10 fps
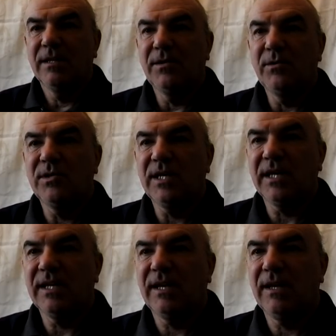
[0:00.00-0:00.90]
The new
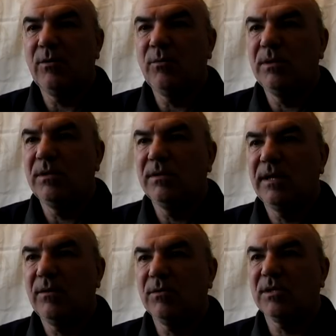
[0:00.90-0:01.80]
second home
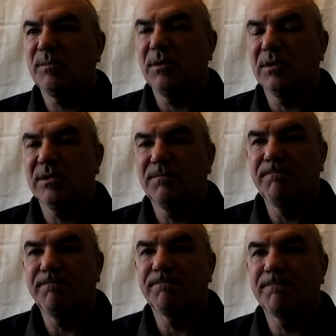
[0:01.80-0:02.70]
hotspots.
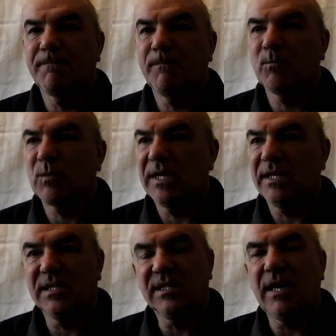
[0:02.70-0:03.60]

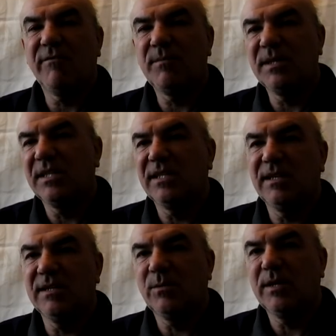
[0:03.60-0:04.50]
Yes, escape from the
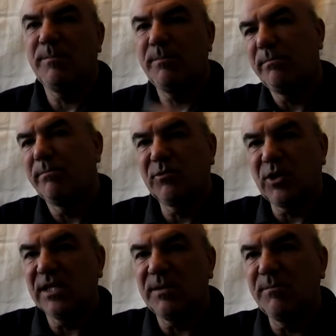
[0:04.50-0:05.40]
city. It's where they're
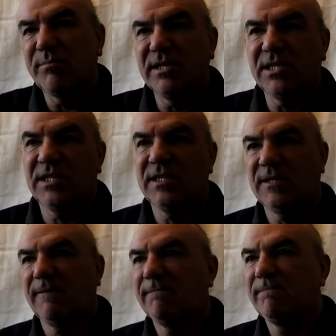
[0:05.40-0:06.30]
trying to imprison
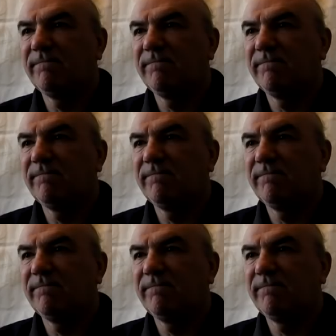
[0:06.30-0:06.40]
us.